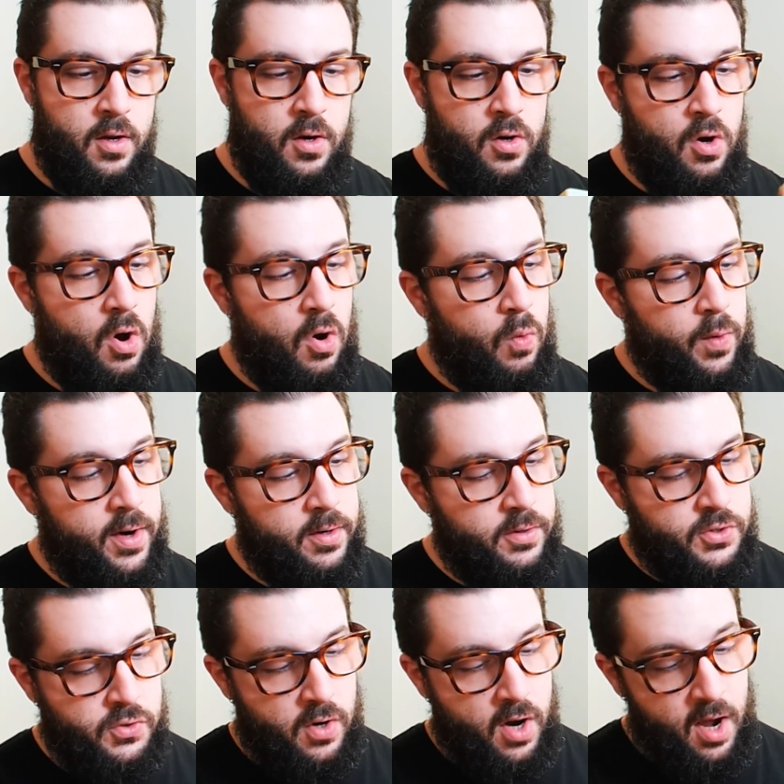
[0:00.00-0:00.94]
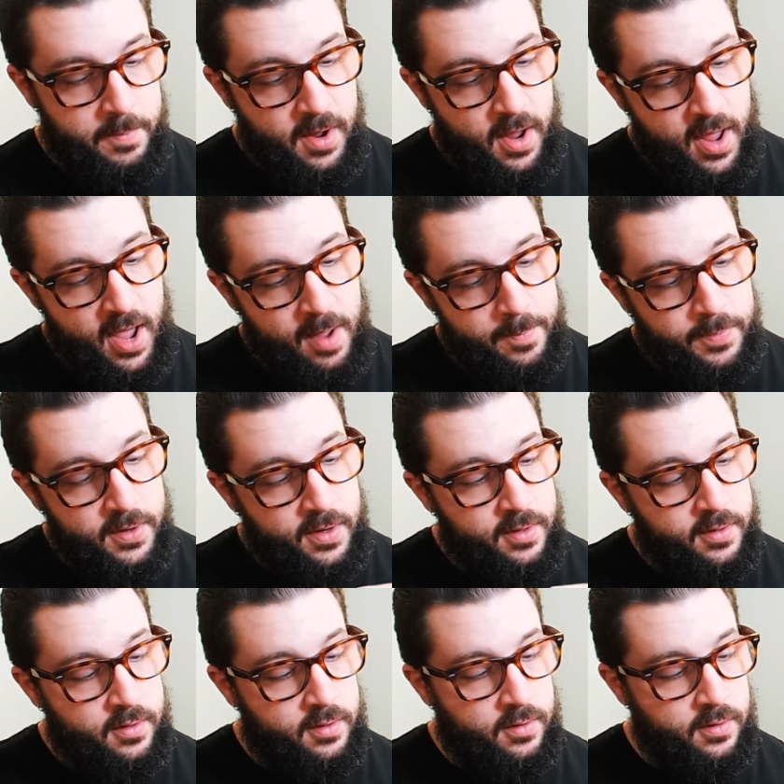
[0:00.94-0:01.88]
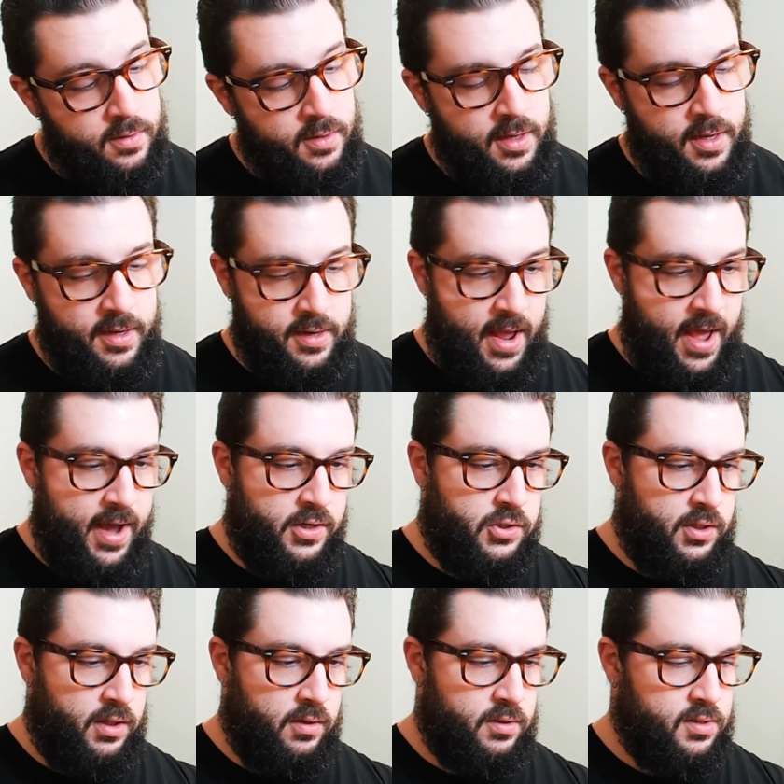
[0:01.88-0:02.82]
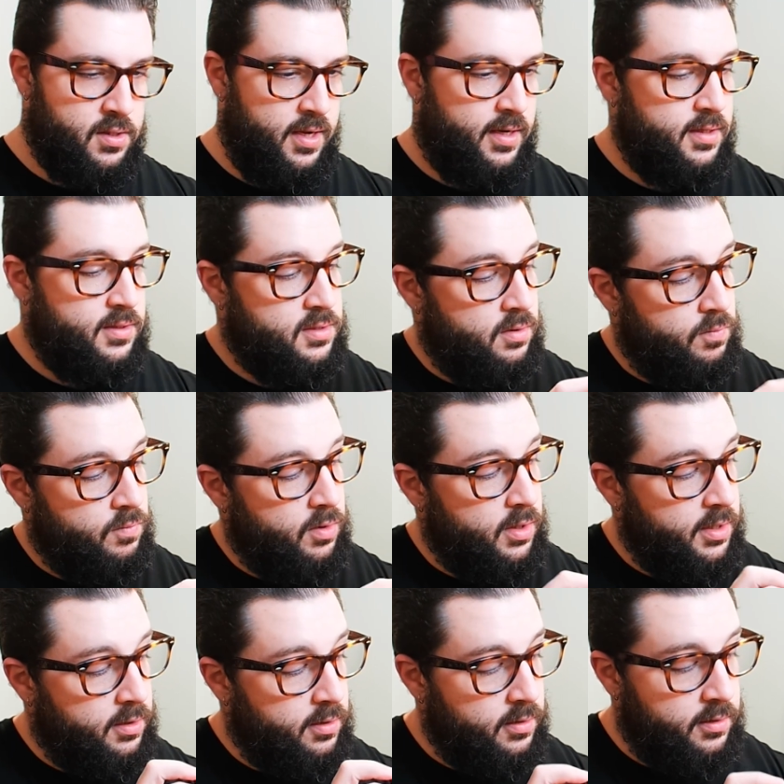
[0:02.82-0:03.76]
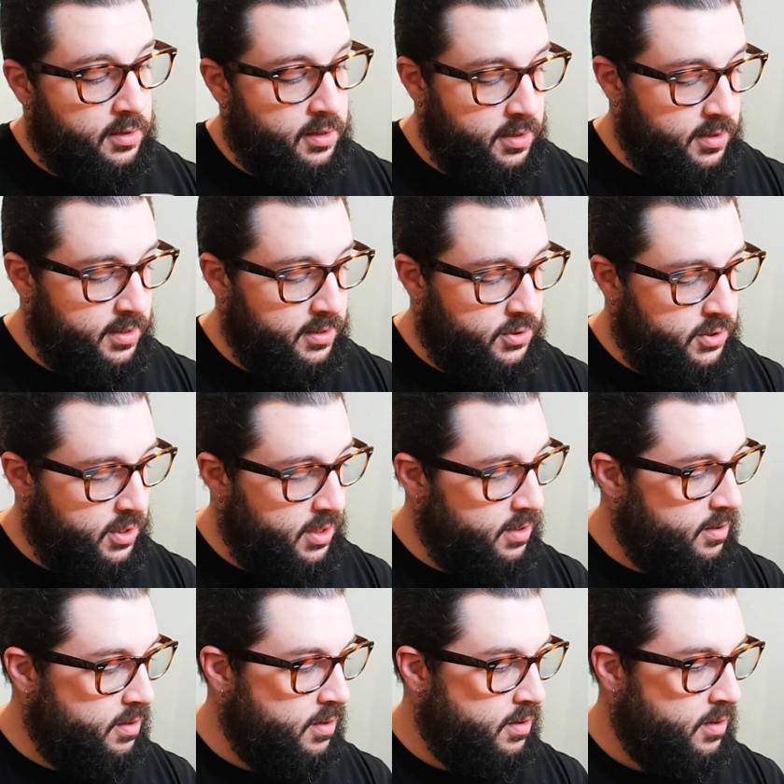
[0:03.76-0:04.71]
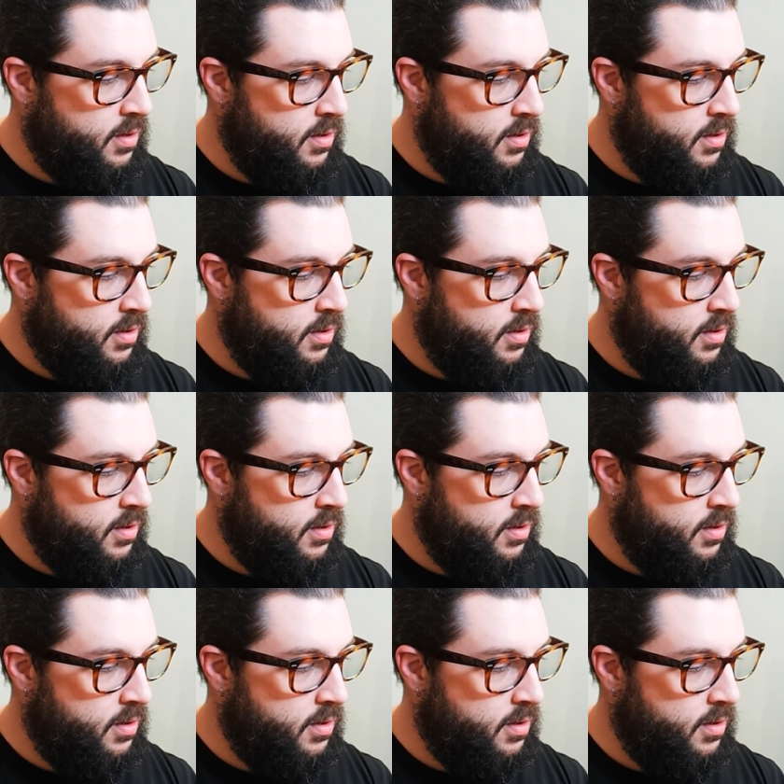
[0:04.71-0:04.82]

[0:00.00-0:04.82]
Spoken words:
No weird drama happened. It actually looks like it's in really good condition.